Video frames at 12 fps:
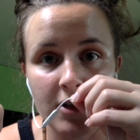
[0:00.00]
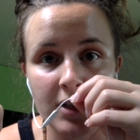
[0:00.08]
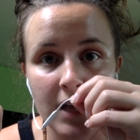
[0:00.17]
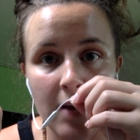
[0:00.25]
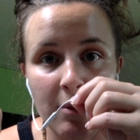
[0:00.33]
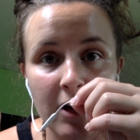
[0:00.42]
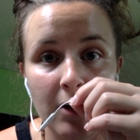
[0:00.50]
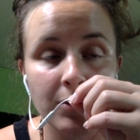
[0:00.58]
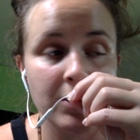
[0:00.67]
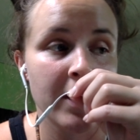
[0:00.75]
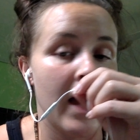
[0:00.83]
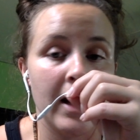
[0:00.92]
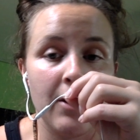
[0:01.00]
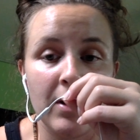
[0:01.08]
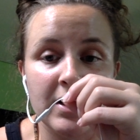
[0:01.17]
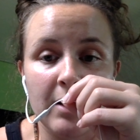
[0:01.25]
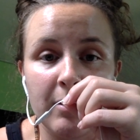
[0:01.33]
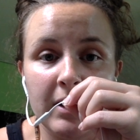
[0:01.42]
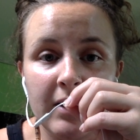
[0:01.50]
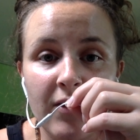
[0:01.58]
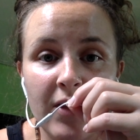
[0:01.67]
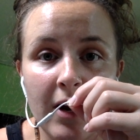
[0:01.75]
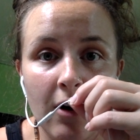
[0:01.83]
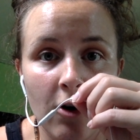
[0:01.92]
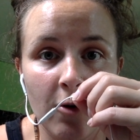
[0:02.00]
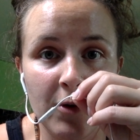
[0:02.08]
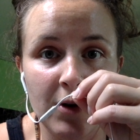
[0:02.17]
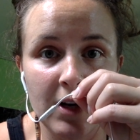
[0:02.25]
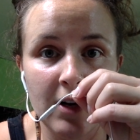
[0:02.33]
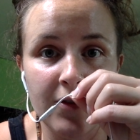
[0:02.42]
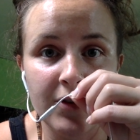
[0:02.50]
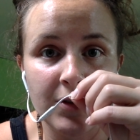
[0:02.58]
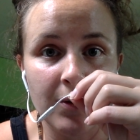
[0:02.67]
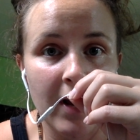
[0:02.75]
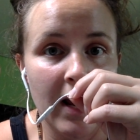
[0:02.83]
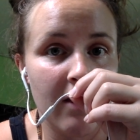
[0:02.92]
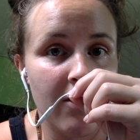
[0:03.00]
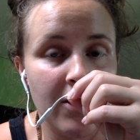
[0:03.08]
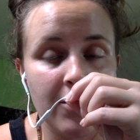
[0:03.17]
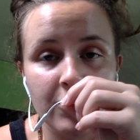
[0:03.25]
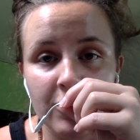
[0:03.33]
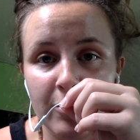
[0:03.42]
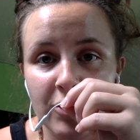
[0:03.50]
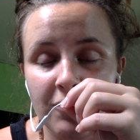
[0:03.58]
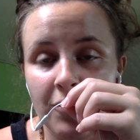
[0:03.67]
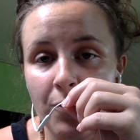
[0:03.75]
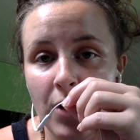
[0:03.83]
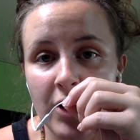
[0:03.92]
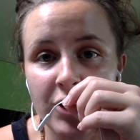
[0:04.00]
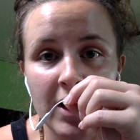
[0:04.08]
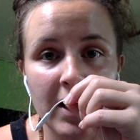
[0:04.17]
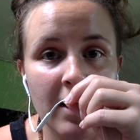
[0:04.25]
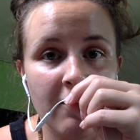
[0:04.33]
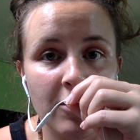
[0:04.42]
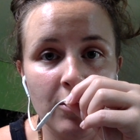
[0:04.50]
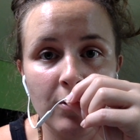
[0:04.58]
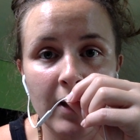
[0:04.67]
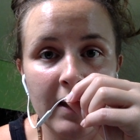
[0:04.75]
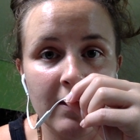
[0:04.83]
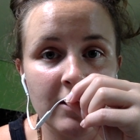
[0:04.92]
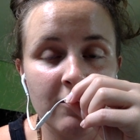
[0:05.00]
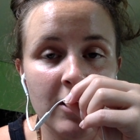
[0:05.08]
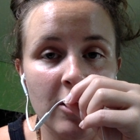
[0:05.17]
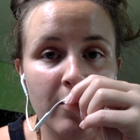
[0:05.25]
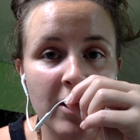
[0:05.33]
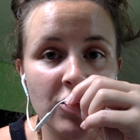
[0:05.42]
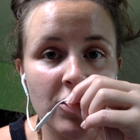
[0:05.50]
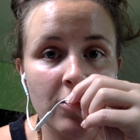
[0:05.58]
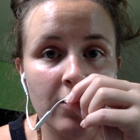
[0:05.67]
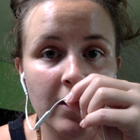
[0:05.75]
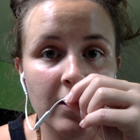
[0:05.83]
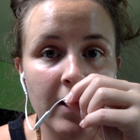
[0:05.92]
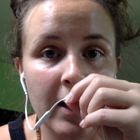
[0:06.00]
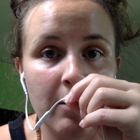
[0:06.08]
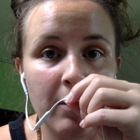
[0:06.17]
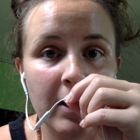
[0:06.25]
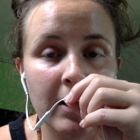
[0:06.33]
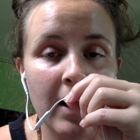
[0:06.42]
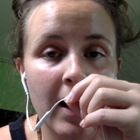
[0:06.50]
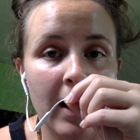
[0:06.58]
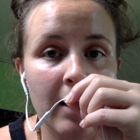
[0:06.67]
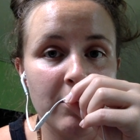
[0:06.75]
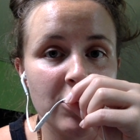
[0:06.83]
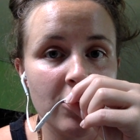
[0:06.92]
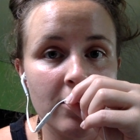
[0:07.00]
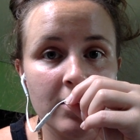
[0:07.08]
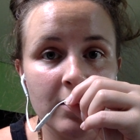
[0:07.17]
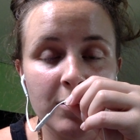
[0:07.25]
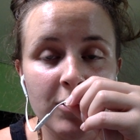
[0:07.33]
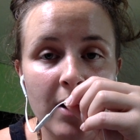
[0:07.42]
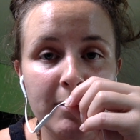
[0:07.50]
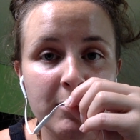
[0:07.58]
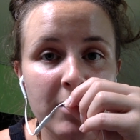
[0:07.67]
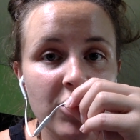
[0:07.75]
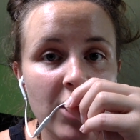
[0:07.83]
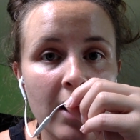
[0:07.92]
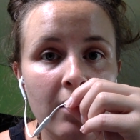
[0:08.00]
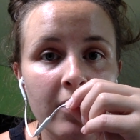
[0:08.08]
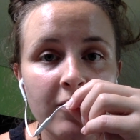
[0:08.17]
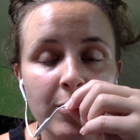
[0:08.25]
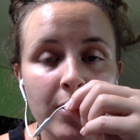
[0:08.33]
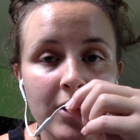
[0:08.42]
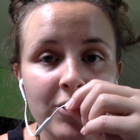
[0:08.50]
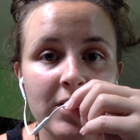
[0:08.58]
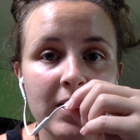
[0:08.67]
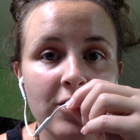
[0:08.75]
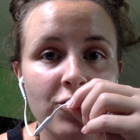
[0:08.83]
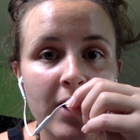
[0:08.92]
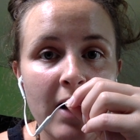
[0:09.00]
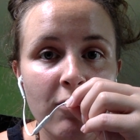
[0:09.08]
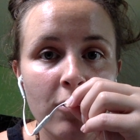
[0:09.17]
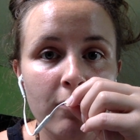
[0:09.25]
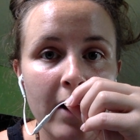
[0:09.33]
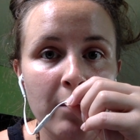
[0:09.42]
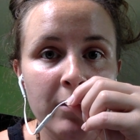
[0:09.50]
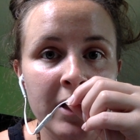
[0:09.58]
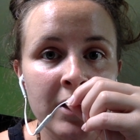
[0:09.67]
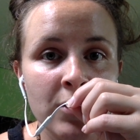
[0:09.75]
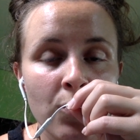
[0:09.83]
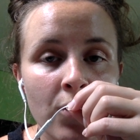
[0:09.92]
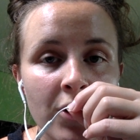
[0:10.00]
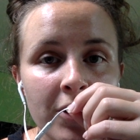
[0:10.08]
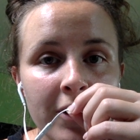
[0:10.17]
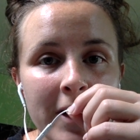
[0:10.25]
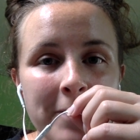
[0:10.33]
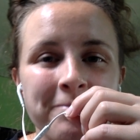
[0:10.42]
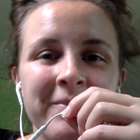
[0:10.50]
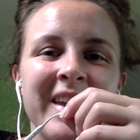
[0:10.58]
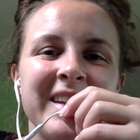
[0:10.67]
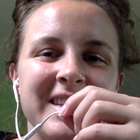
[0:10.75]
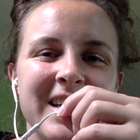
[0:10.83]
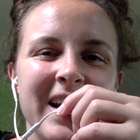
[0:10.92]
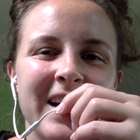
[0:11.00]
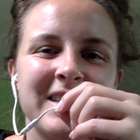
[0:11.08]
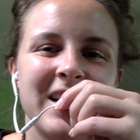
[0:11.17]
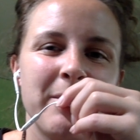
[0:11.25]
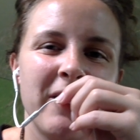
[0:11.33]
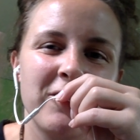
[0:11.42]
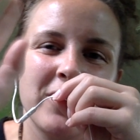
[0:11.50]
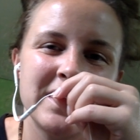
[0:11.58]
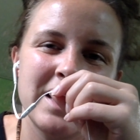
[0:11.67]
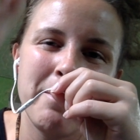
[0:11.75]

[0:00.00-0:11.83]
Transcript: damn house. Anyways, I'm going to leave it there. Hope you can hear this okay. Thank you so much for watching. If you like this video, make sure you click the like button and be sure to subscribe to my channel if you are interested in travel, ramblings, or cooking. See you next time. Have a great day.